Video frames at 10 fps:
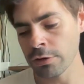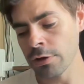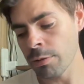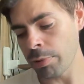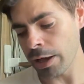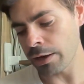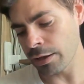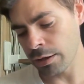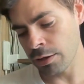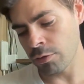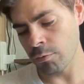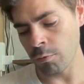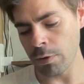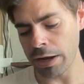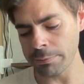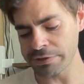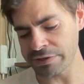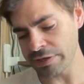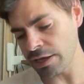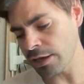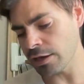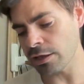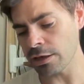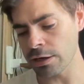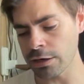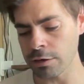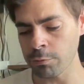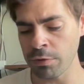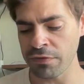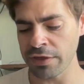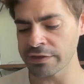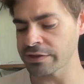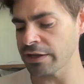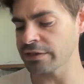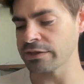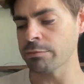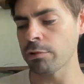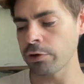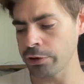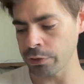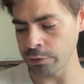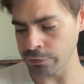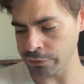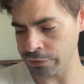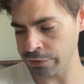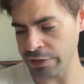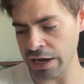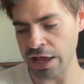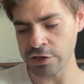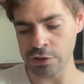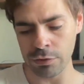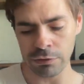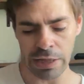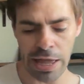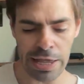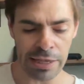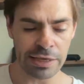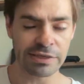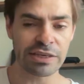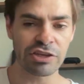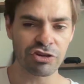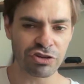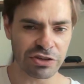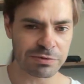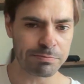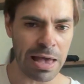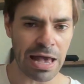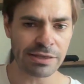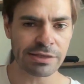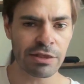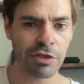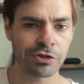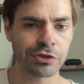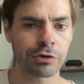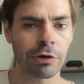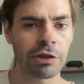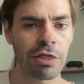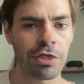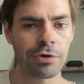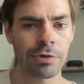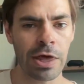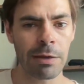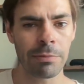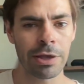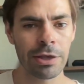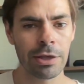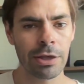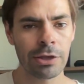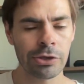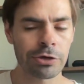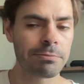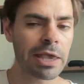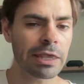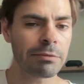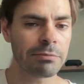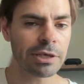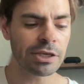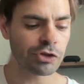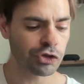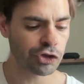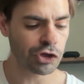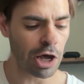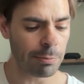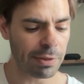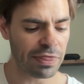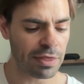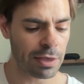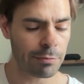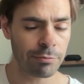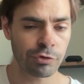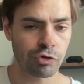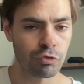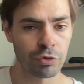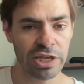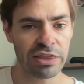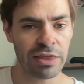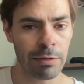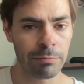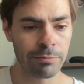But what I'm seeing here with these testimonials that I don't like is that you're just passing, scrolling through them. You're making me stop at them to read them.